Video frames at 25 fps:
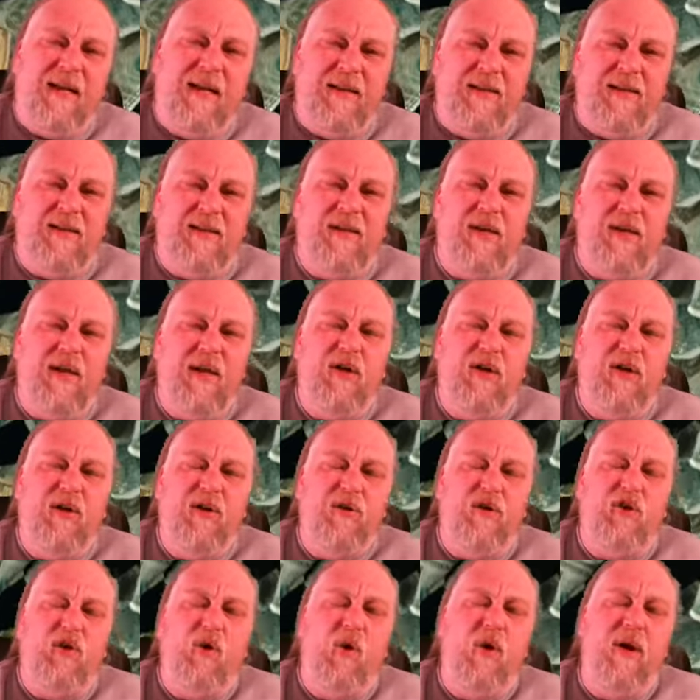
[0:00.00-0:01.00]
consider
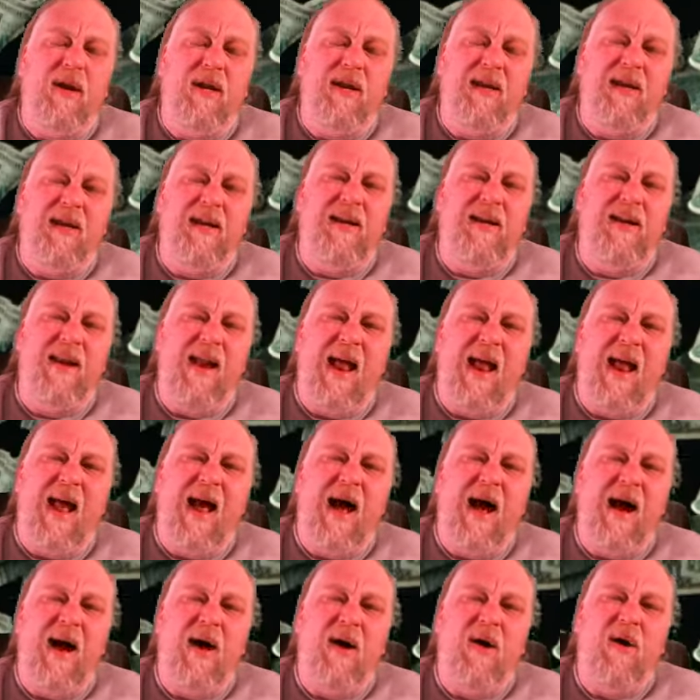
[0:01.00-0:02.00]
joining
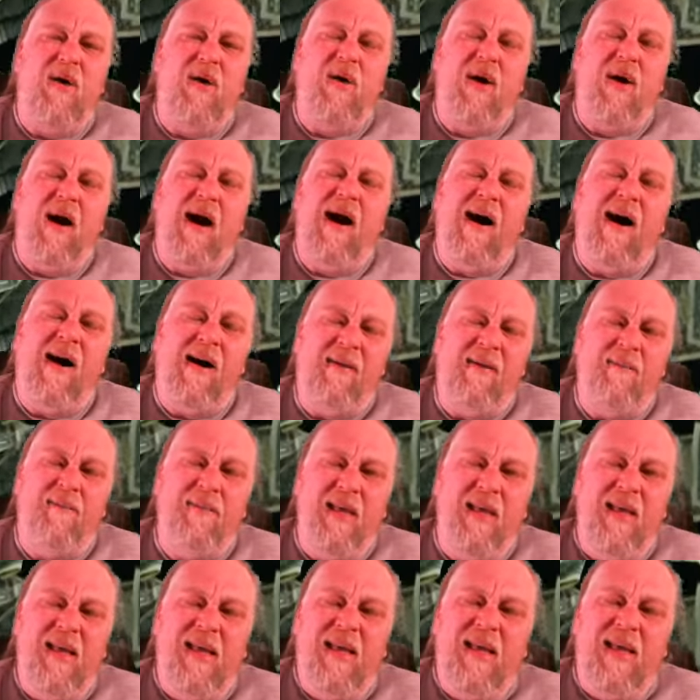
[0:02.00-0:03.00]
now.
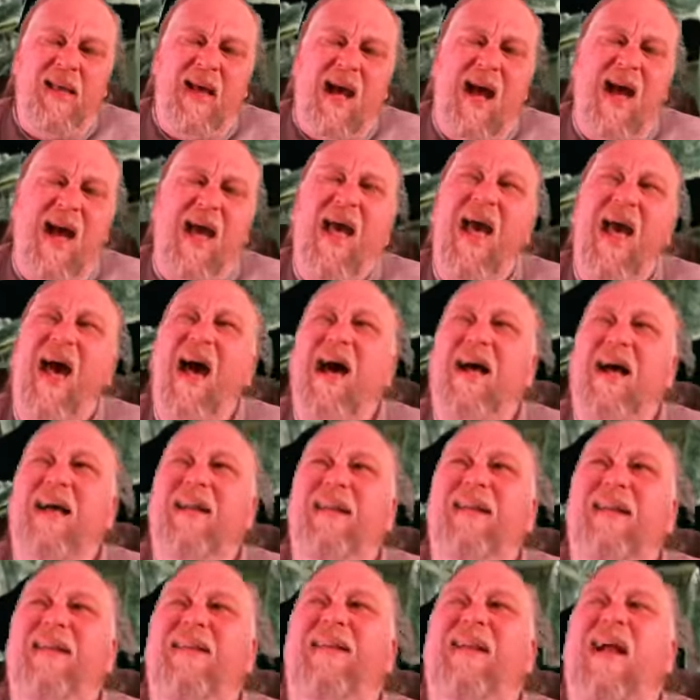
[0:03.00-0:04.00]
I
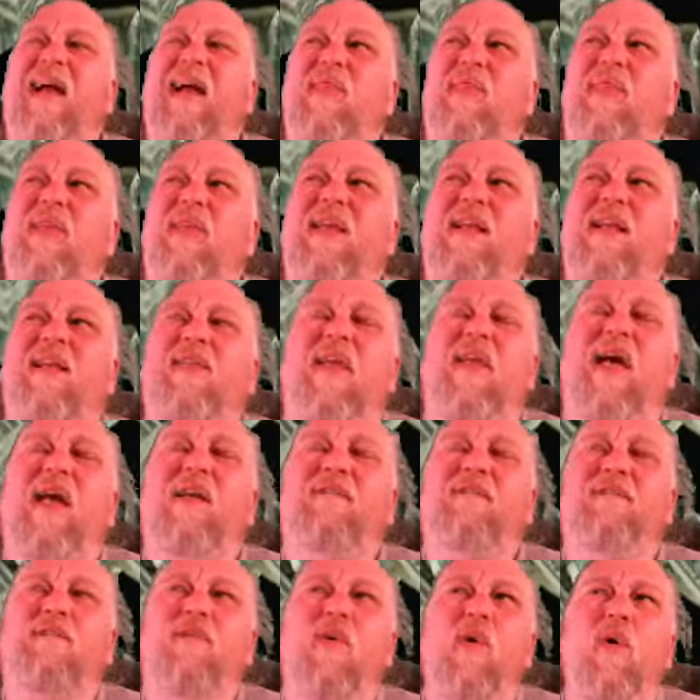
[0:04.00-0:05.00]
added, I think,
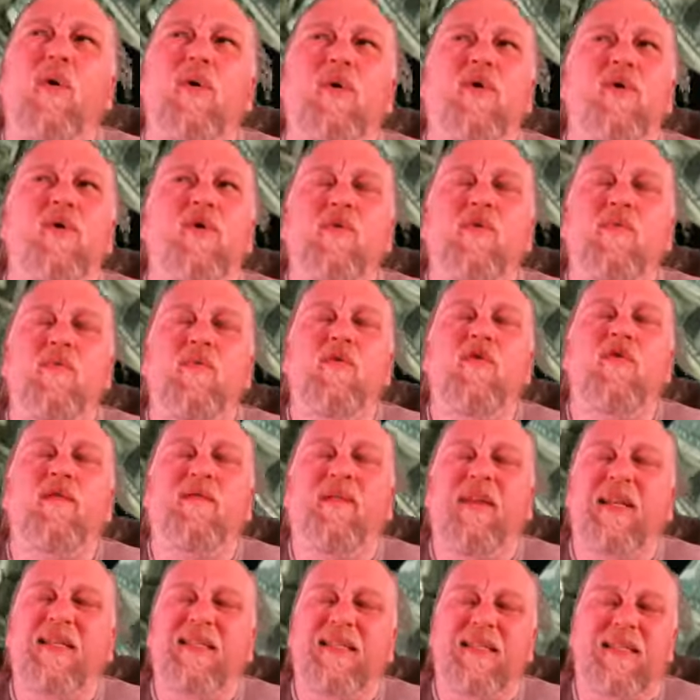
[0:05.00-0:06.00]
like four new
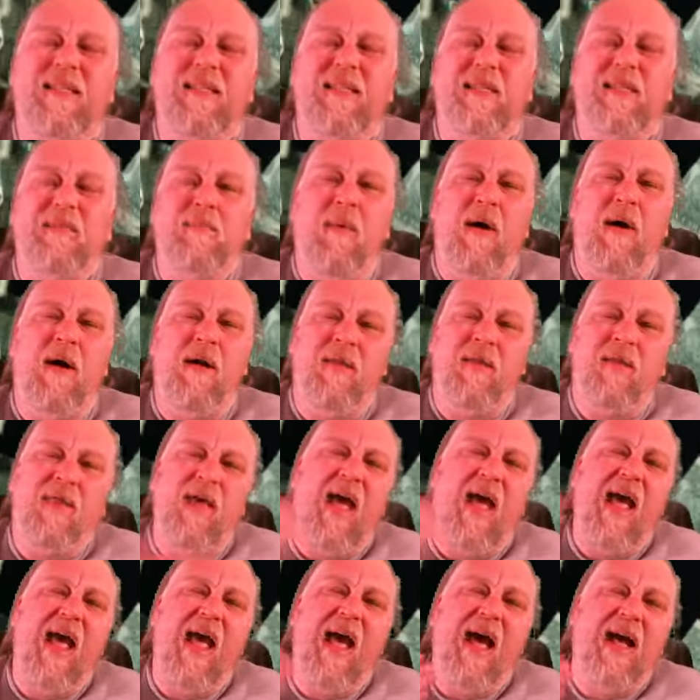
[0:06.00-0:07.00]
movies this month.
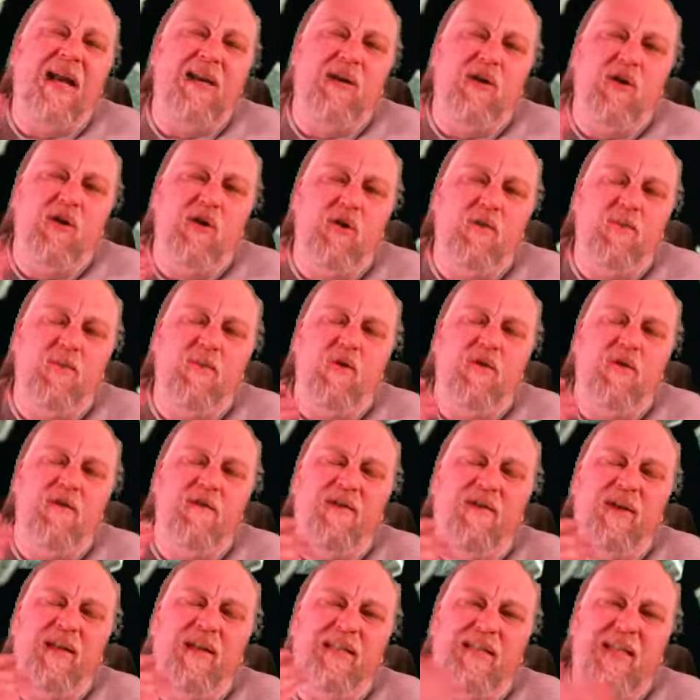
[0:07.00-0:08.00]
I add new
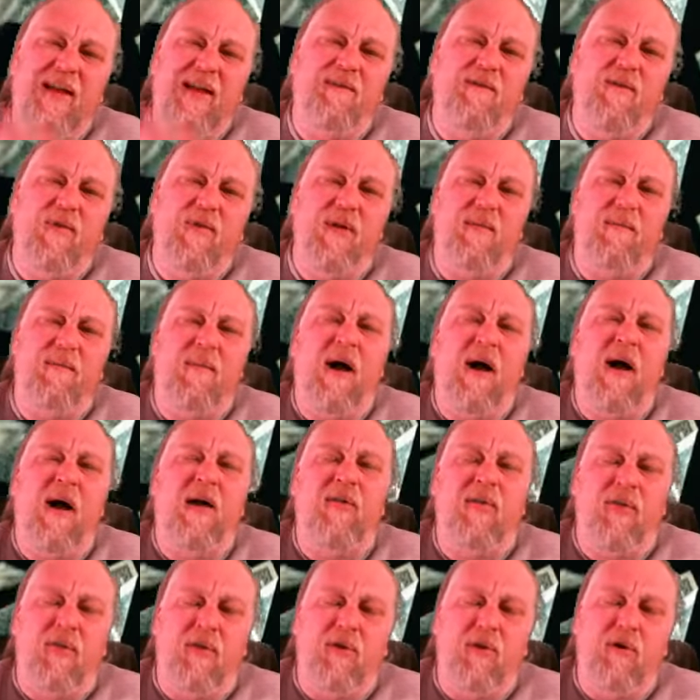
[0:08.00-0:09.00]
movies every
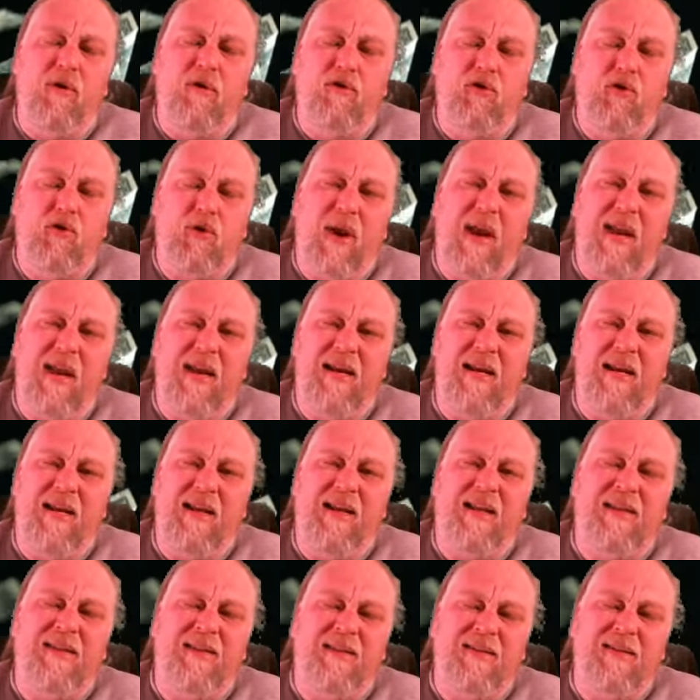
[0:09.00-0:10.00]
month, new
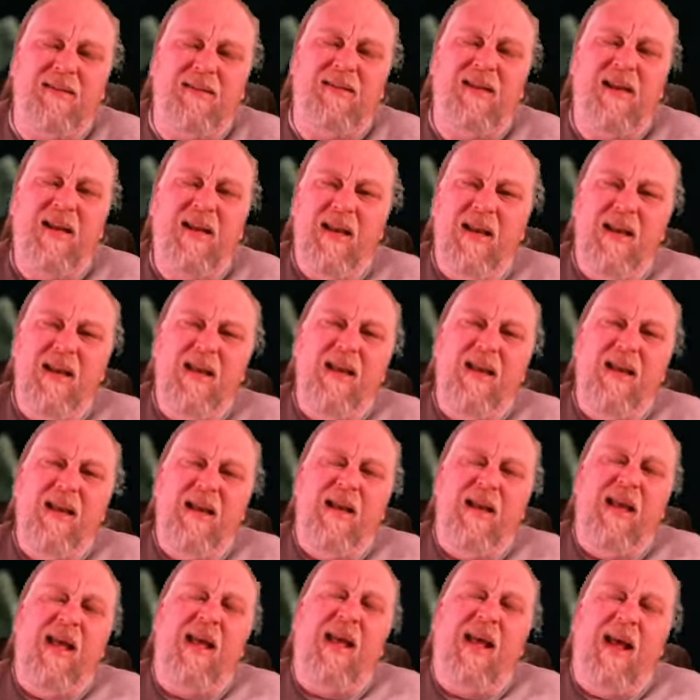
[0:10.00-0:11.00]
trainings,
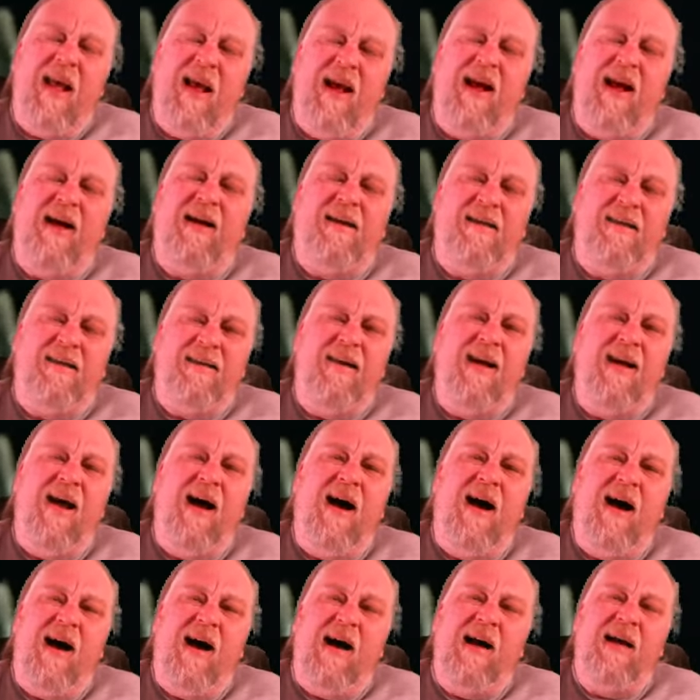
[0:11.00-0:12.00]
and
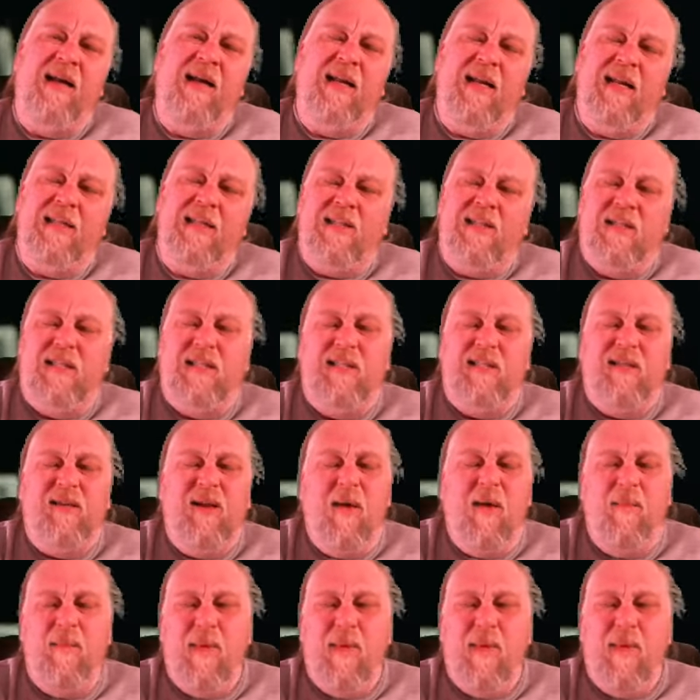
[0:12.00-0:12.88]
it's